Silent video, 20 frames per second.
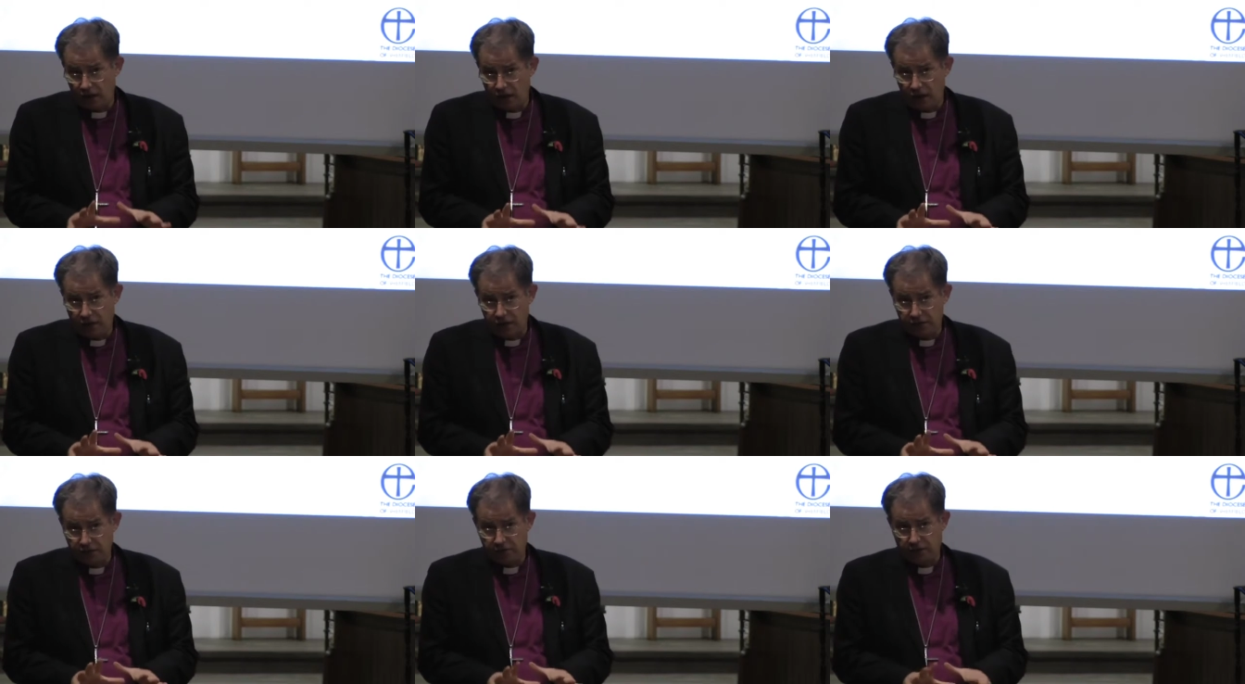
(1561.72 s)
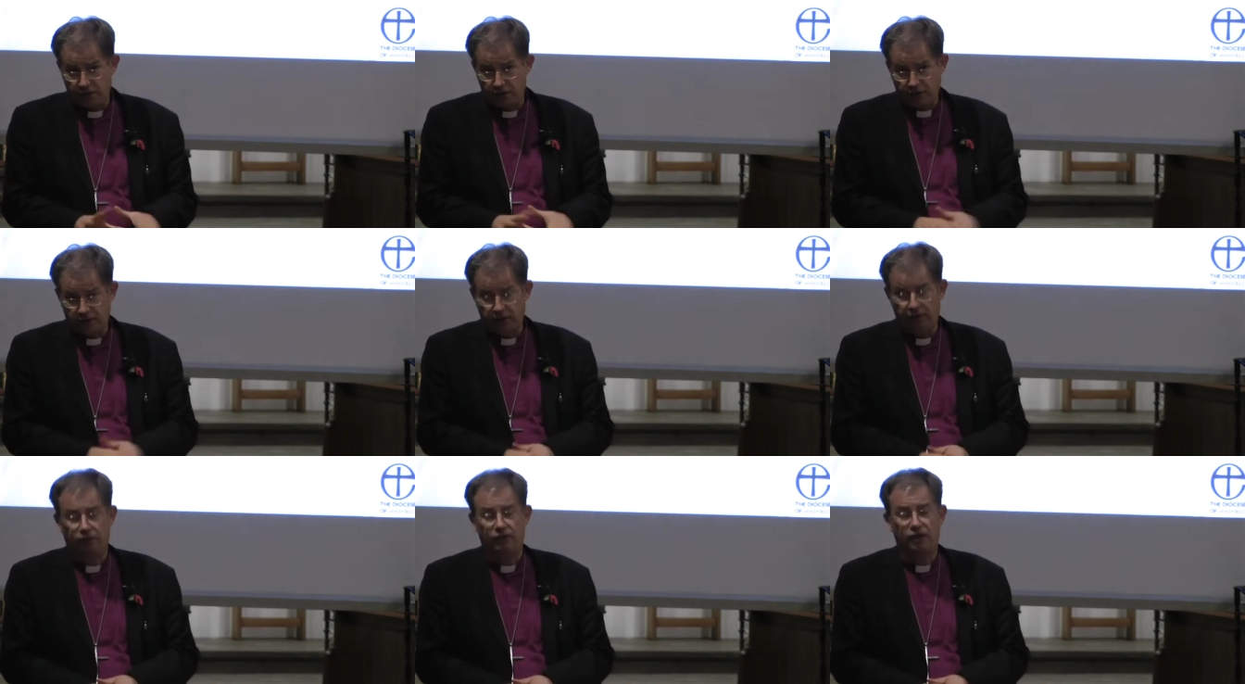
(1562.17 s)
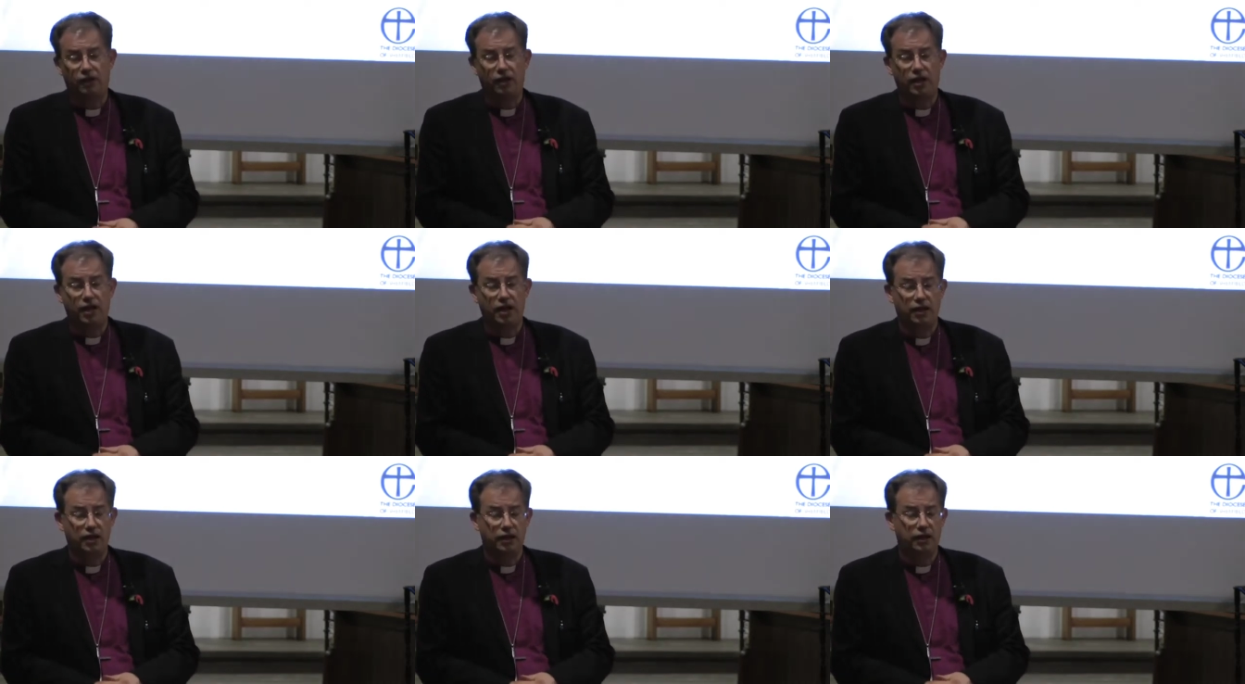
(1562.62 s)
learn to work
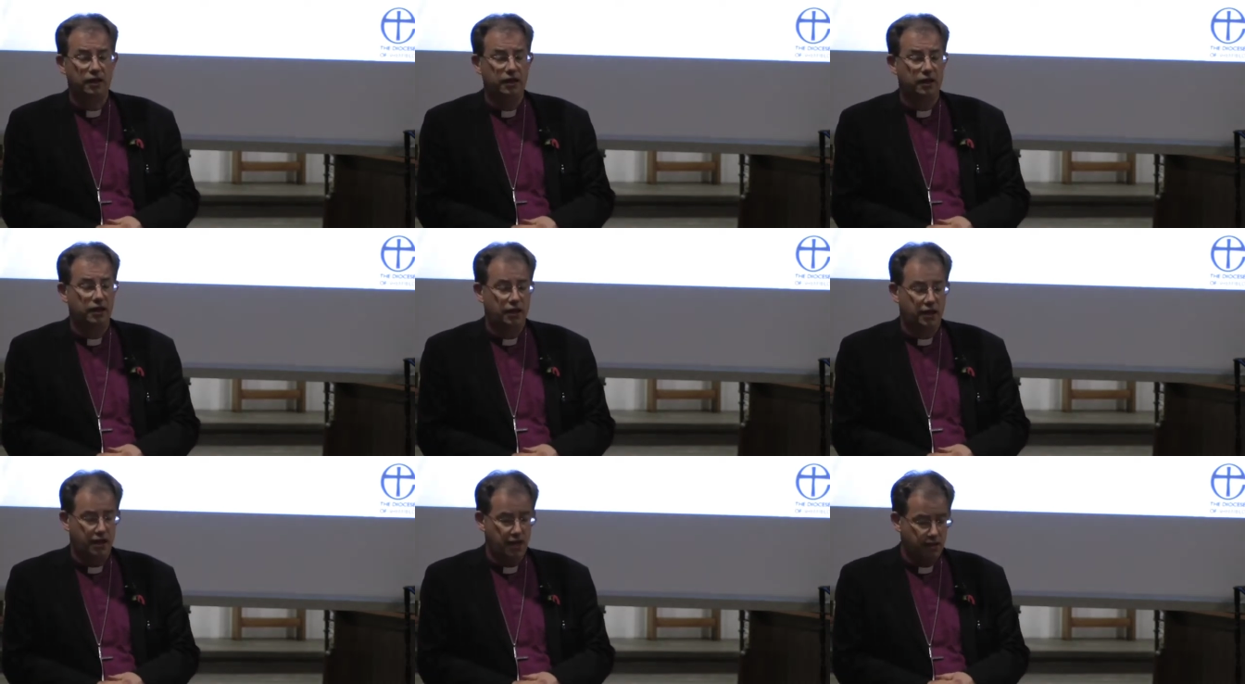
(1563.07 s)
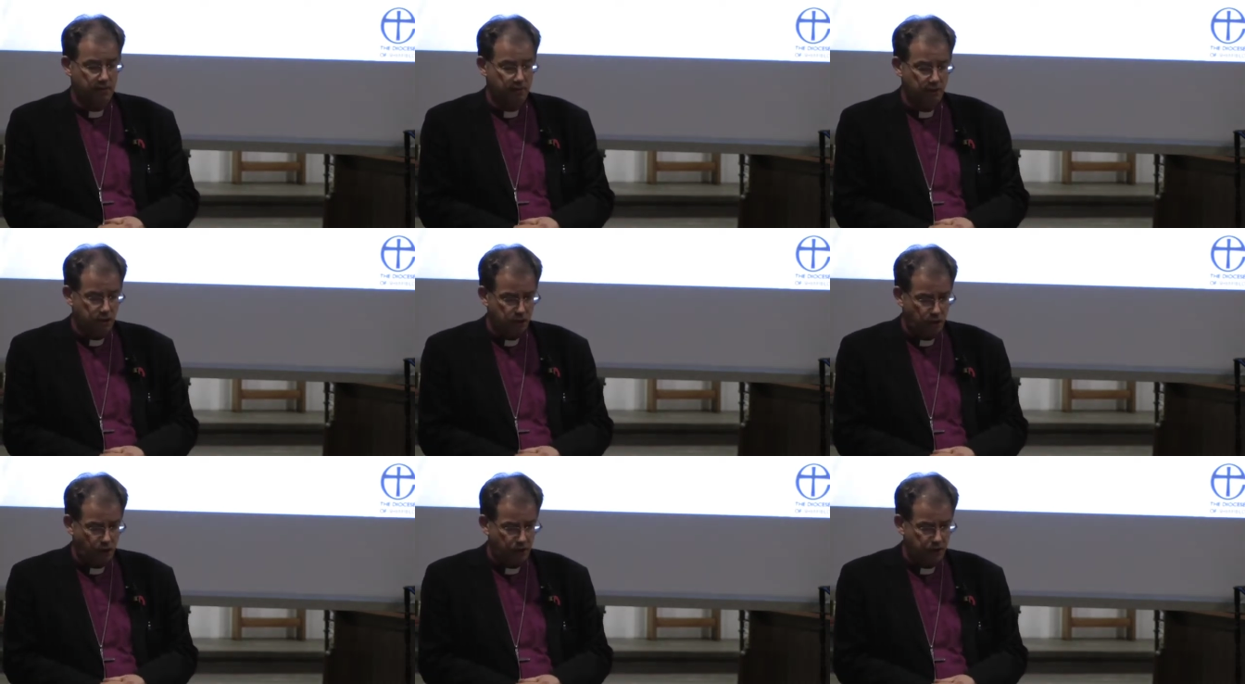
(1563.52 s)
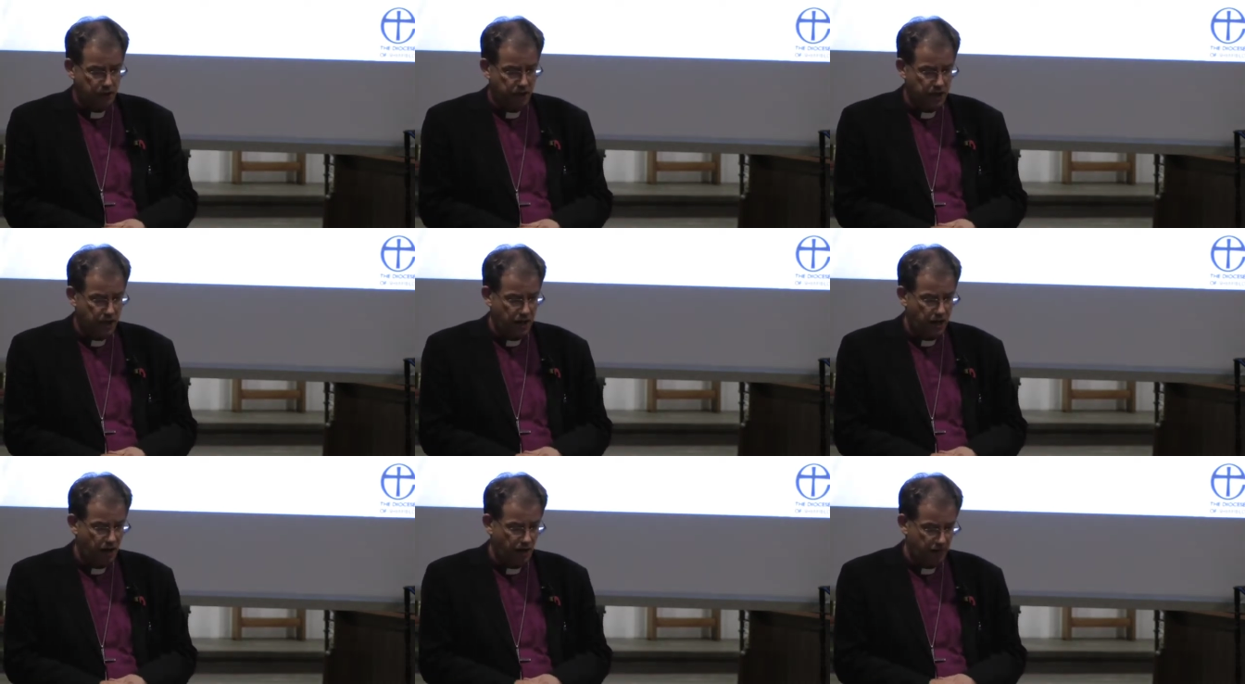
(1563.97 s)
differently in the
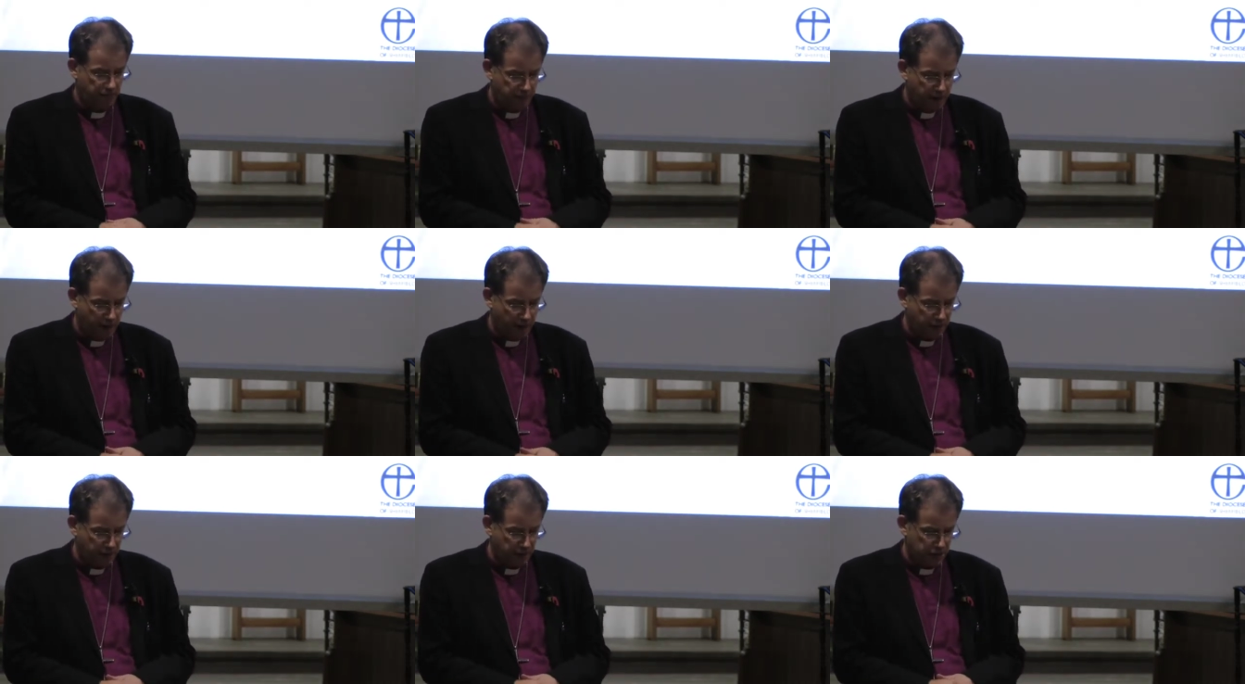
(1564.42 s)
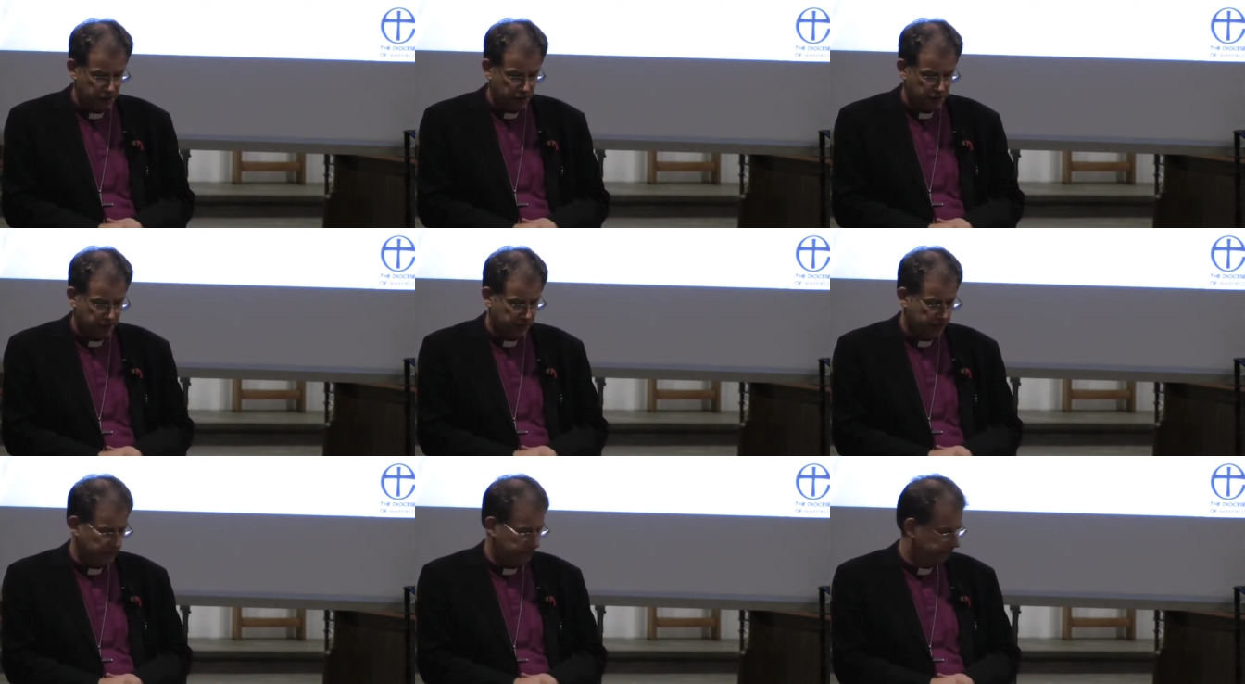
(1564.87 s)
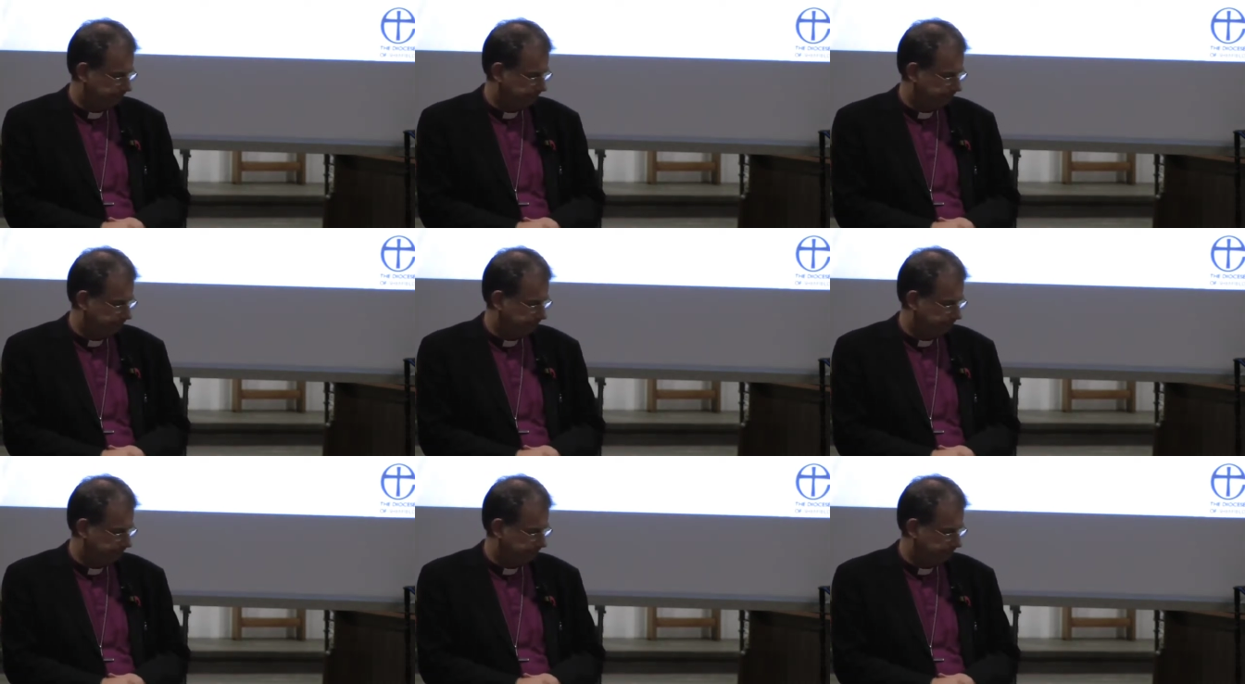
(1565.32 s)
majority of parishes.